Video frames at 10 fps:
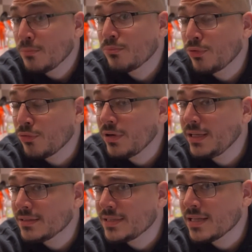
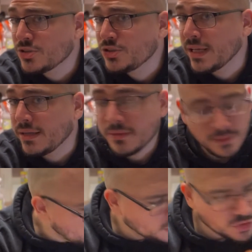Pretty intense shit.
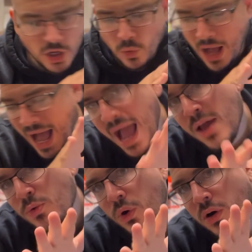So
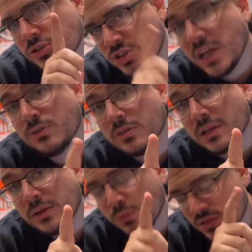I
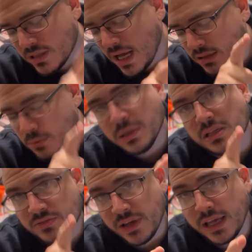generally was not the
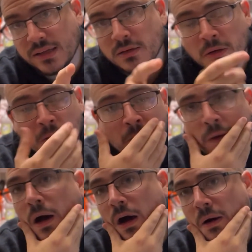biggest fan
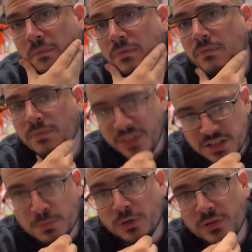of
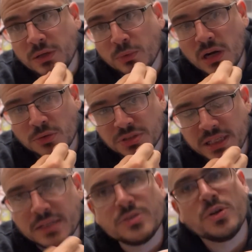this movie when I was a
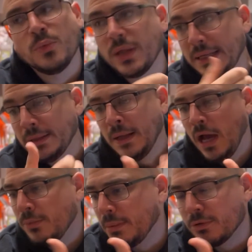kid. So like,
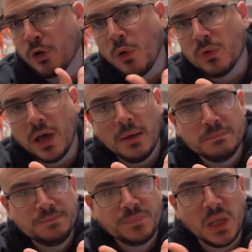I remember growing up,
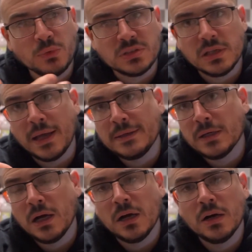it was
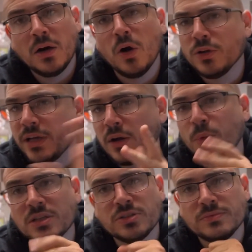like, uh, oh, you gotta
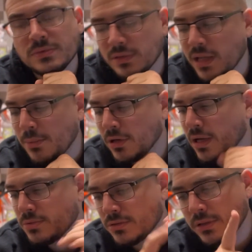watch Nightmare on
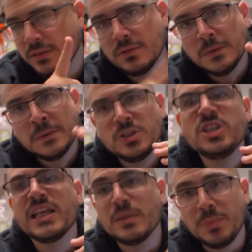Elm Street. You
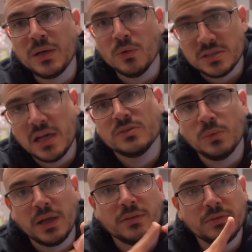get the big ones out the
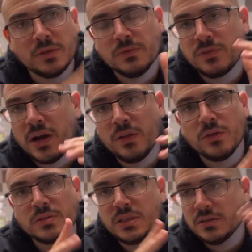way. You know, Friday the
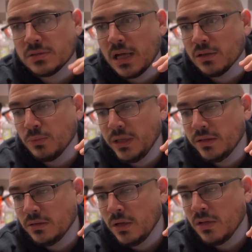thirteenth,
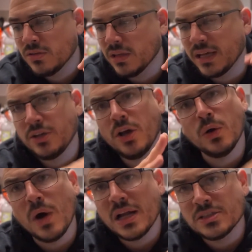Halloween. They're like, yo,
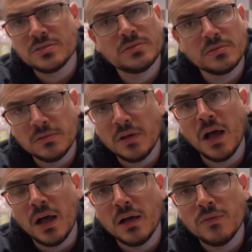watch
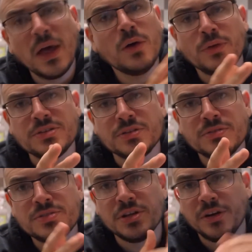uh, the
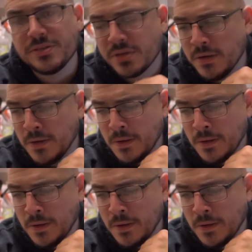Hellraiser series.